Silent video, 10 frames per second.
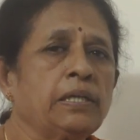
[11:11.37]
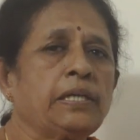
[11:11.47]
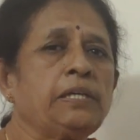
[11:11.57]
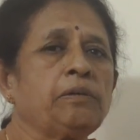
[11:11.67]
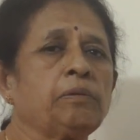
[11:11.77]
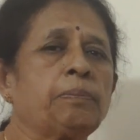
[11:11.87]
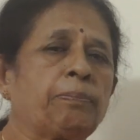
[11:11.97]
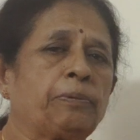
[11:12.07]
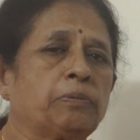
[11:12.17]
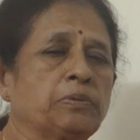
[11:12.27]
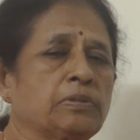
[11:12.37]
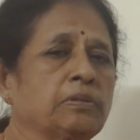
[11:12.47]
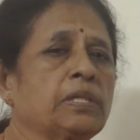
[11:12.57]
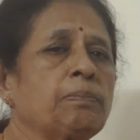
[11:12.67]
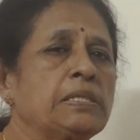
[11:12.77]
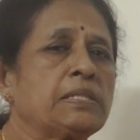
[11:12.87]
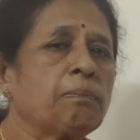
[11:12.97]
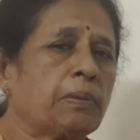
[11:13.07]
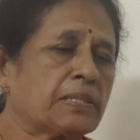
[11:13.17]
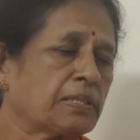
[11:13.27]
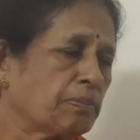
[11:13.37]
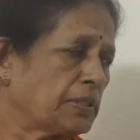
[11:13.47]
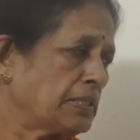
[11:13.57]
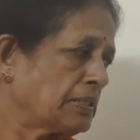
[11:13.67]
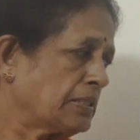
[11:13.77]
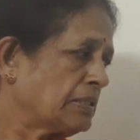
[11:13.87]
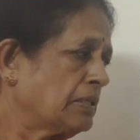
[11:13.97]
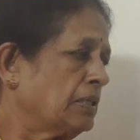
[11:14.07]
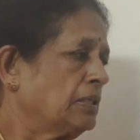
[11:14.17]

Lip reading: into peptones. That means simpler substances.